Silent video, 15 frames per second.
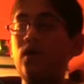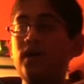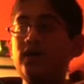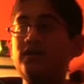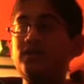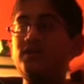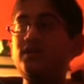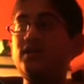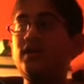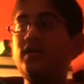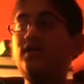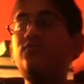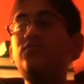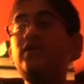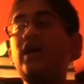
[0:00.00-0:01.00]
was,
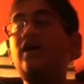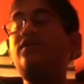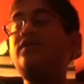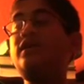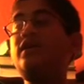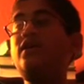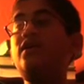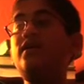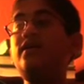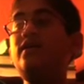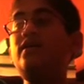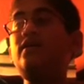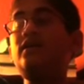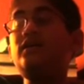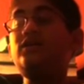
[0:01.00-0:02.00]
in reality,
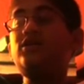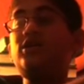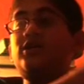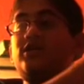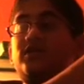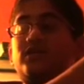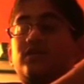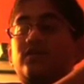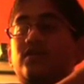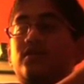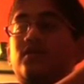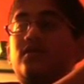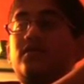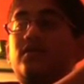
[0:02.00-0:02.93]
just